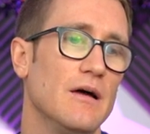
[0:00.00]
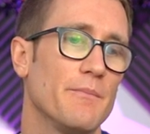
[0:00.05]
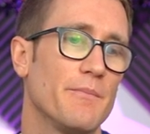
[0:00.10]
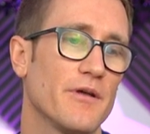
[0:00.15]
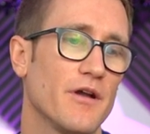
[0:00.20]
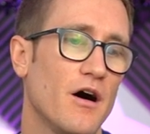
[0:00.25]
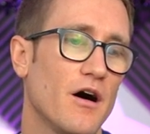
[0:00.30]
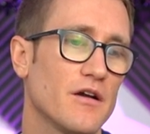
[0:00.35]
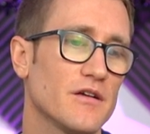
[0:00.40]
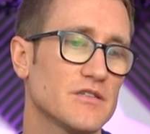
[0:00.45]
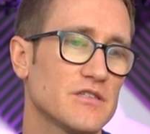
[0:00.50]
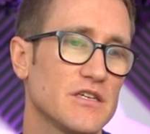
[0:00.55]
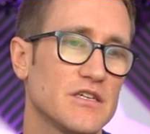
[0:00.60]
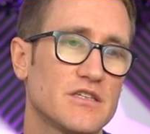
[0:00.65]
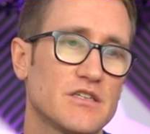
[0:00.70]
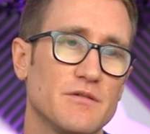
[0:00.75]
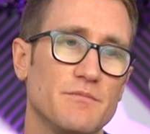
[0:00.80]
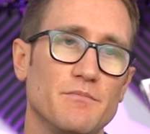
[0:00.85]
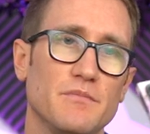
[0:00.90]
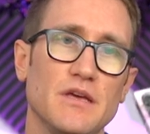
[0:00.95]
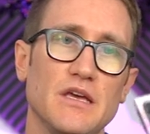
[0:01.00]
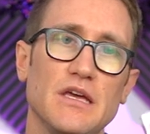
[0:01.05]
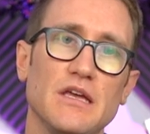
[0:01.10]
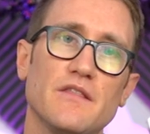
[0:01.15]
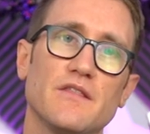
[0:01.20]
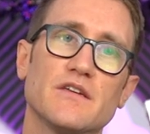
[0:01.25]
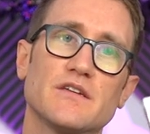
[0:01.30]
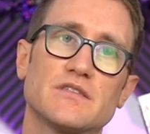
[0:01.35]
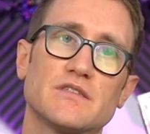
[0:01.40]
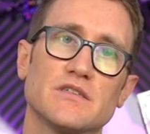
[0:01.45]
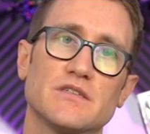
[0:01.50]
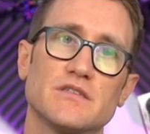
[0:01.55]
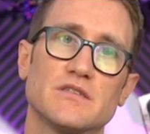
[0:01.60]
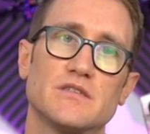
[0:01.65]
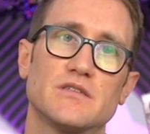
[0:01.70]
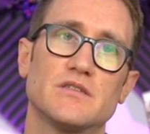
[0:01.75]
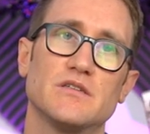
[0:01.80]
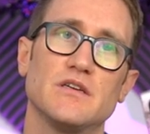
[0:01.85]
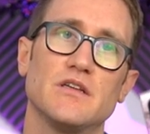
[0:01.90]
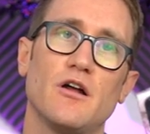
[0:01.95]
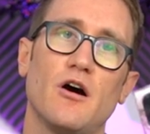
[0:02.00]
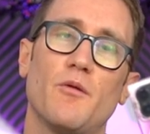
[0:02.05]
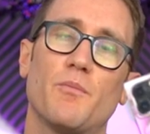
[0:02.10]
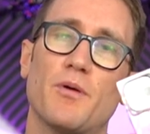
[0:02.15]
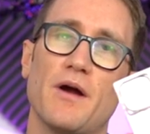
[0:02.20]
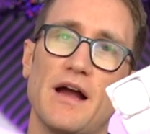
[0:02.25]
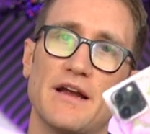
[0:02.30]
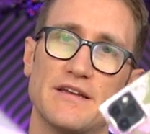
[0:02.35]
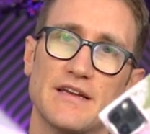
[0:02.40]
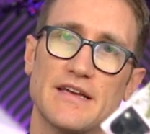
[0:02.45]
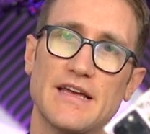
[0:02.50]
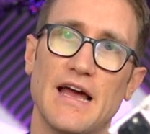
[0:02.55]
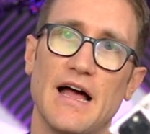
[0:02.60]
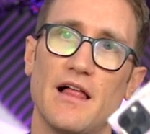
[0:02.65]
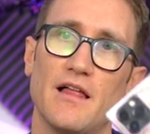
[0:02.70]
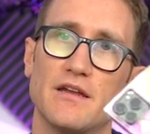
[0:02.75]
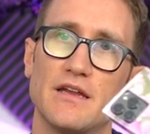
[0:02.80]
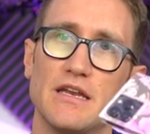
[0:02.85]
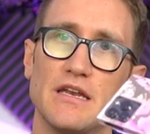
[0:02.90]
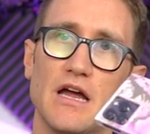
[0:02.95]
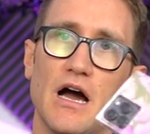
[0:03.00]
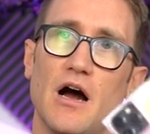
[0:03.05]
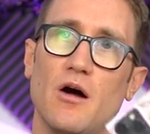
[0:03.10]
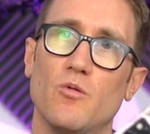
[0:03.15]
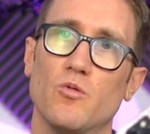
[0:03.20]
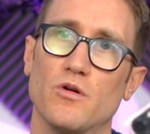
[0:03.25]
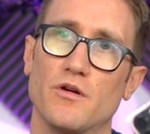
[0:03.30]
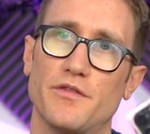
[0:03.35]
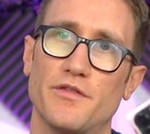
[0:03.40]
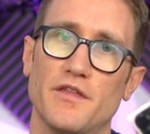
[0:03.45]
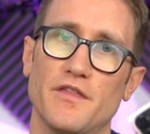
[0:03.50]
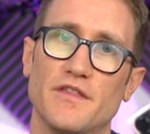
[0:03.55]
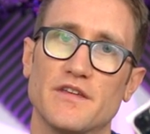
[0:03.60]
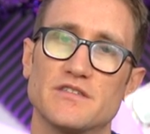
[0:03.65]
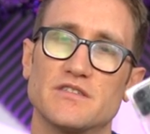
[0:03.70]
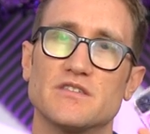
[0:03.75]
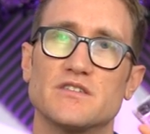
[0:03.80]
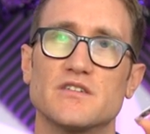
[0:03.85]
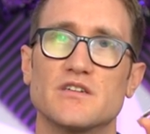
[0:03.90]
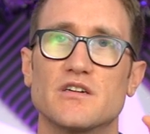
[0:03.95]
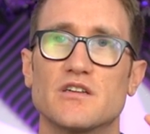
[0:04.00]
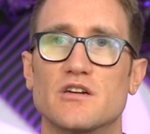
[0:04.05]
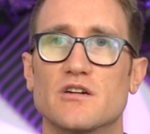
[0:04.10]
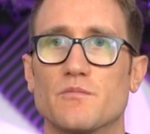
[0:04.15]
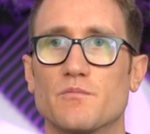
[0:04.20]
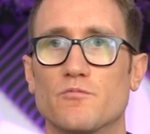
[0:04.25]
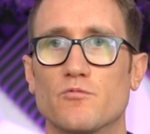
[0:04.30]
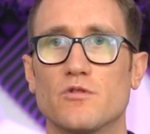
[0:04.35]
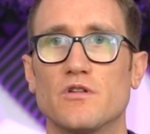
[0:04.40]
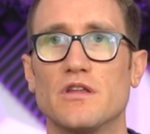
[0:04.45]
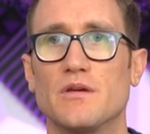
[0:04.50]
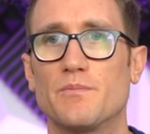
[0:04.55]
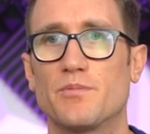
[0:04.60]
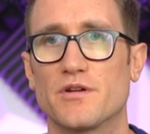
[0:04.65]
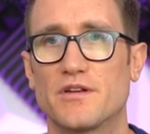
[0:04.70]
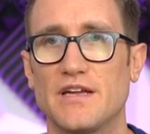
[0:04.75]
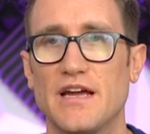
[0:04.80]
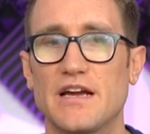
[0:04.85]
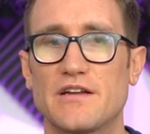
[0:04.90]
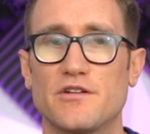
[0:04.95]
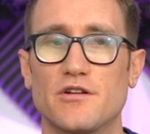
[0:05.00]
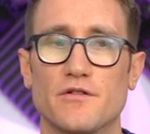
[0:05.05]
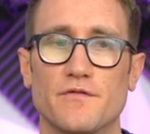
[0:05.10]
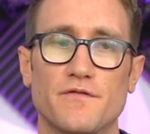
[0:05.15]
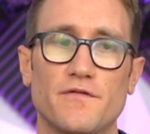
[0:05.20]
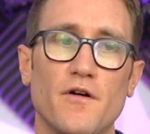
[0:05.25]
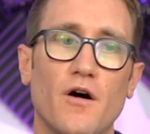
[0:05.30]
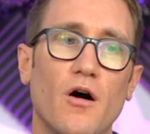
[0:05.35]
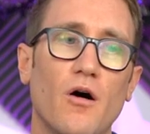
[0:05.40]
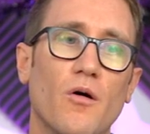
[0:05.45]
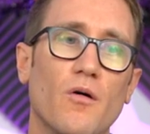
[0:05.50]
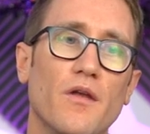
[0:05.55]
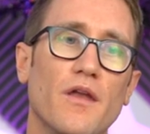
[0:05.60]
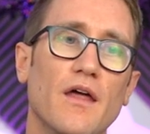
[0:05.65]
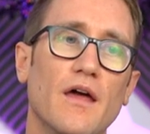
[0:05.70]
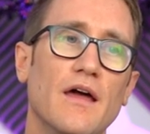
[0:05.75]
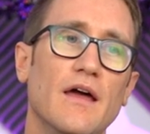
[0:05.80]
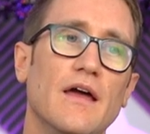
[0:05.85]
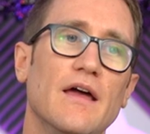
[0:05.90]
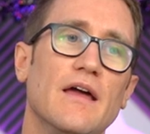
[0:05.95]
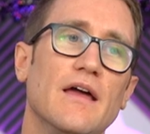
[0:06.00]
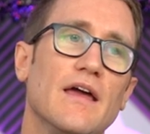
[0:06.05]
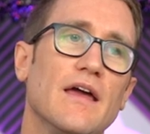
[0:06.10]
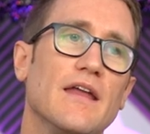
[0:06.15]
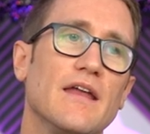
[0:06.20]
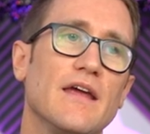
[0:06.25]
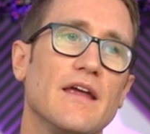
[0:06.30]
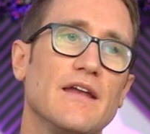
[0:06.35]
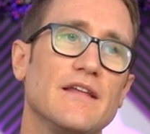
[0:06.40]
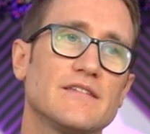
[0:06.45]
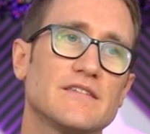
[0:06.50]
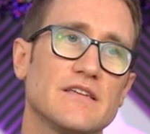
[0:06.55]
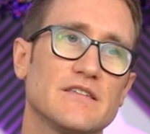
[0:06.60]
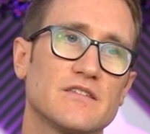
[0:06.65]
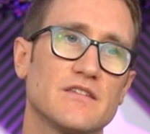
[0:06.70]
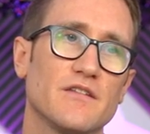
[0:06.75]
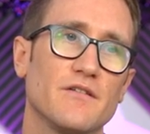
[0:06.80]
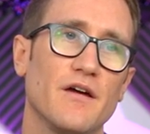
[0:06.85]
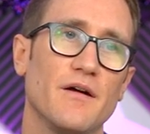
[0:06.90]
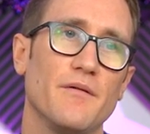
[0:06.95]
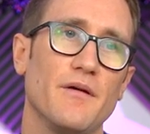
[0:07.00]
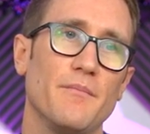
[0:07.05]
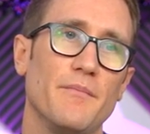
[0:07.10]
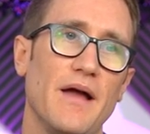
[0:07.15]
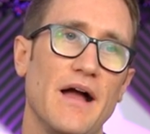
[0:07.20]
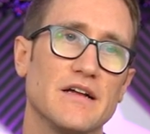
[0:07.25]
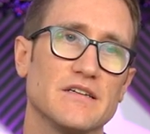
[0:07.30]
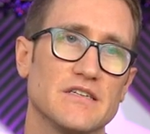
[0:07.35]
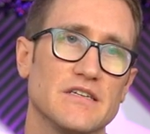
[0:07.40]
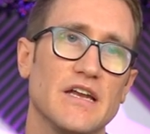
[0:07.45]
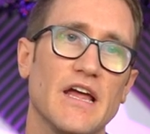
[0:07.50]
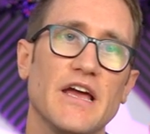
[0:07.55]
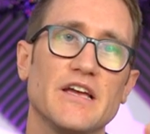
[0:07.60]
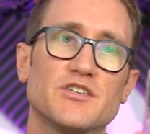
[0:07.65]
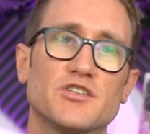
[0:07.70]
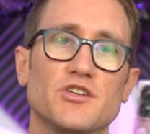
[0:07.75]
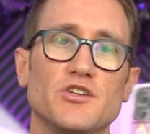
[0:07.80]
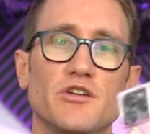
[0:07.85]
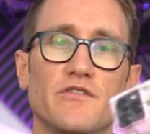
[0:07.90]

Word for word: But honestly, to me, this is, in all practicality, not worth it. This isn't going to really protect your phone in any sense of the imagination.